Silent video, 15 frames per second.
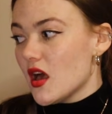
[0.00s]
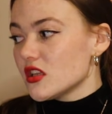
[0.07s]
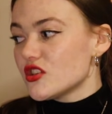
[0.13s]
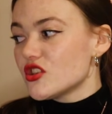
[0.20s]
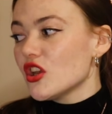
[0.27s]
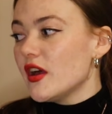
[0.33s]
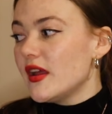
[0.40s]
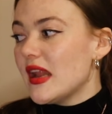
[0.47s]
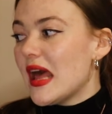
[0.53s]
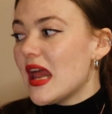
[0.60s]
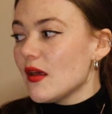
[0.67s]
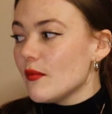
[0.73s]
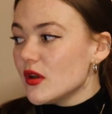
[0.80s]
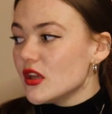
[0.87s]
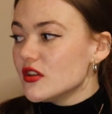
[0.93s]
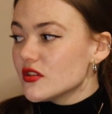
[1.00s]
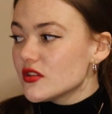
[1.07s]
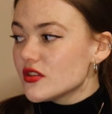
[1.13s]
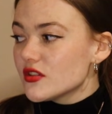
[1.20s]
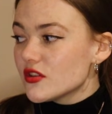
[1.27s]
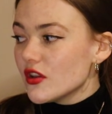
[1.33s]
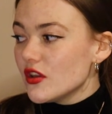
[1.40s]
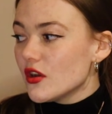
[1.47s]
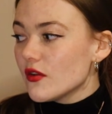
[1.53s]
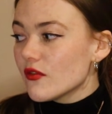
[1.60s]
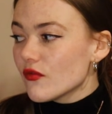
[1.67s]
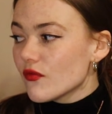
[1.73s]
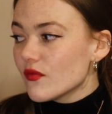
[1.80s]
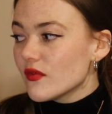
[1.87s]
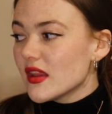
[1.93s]
Certain elements that you
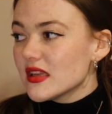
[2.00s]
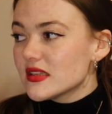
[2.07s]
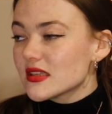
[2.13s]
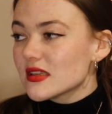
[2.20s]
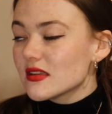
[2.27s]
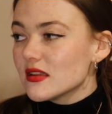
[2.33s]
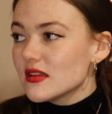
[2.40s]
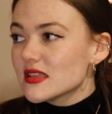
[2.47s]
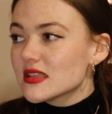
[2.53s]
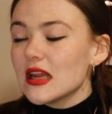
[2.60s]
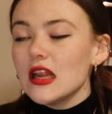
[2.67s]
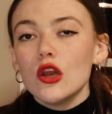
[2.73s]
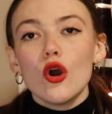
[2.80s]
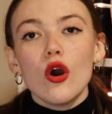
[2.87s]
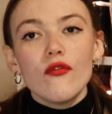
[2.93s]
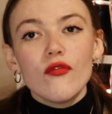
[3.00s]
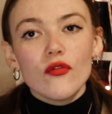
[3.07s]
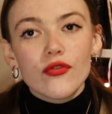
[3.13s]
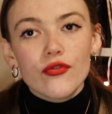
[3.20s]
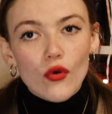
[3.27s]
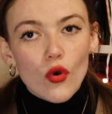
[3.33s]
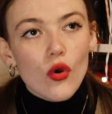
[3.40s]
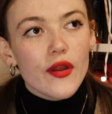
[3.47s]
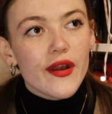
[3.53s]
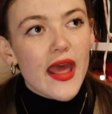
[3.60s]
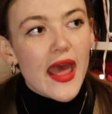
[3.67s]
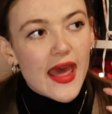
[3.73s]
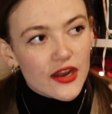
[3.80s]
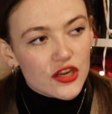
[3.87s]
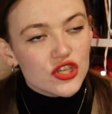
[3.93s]
know there's there's clearly a lot of thought and
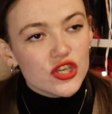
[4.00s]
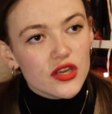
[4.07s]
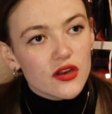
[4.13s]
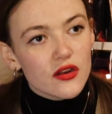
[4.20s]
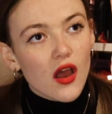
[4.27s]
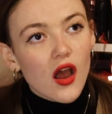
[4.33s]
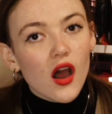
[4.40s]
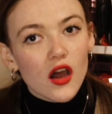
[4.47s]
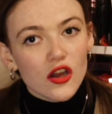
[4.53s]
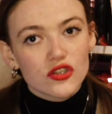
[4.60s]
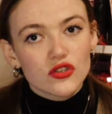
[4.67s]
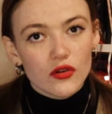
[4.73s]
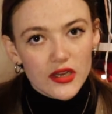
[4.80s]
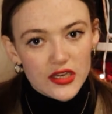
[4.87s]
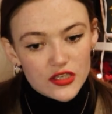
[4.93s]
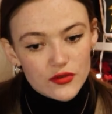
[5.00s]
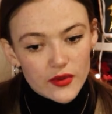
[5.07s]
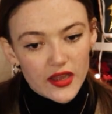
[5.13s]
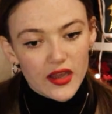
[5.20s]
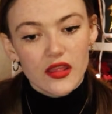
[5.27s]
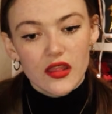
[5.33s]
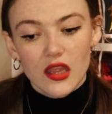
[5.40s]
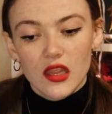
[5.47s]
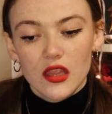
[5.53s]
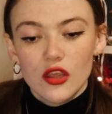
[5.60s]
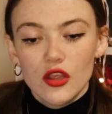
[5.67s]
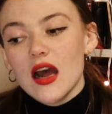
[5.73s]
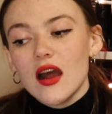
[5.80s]
energy and heart gone into it. I think.